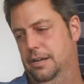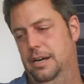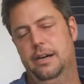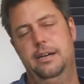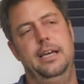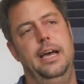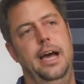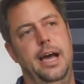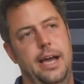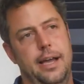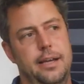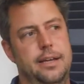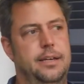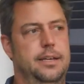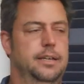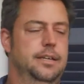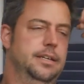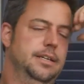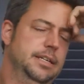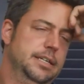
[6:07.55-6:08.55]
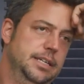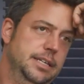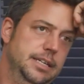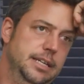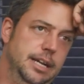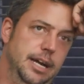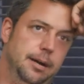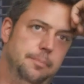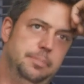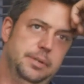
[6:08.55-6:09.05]
Okay,
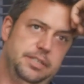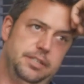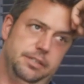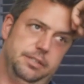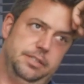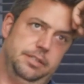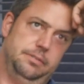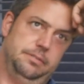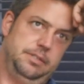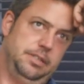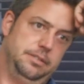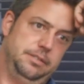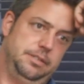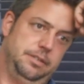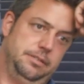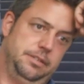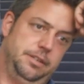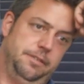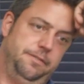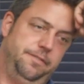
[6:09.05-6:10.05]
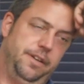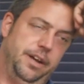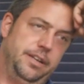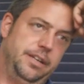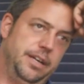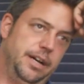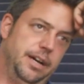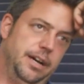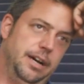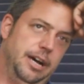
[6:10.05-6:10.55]
you know, but to to to, to
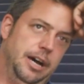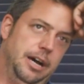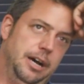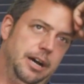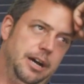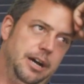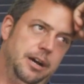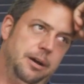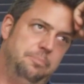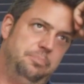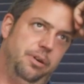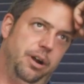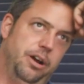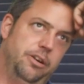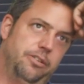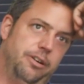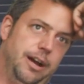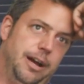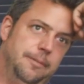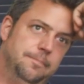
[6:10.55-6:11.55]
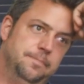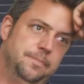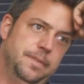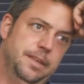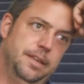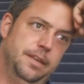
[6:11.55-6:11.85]
fund a, a program